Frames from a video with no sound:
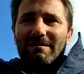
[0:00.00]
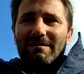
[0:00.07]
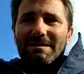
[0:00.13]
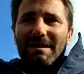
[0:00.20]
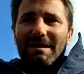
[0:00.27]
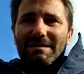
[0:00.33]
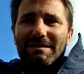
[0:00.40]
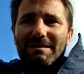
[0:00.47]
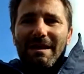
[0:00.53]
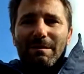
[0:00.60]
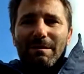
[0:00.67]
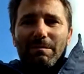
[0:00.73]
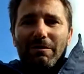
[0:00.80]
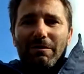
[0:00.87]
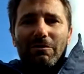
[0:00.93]
sense
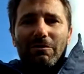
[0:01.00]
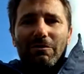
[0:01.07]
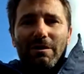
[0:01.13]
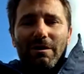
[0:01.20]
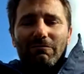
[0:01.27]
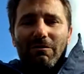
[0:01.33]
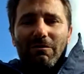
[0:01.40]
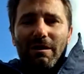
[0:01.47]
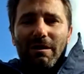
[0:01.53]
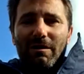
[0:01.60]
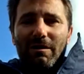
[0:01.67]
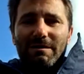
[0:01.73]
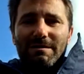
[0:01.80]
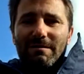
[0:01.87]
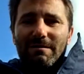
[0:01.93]
came through and I
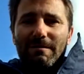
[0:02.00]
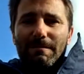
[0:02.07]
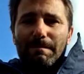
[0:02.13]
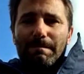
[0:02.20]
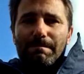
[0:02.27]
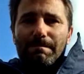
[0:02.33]
realised that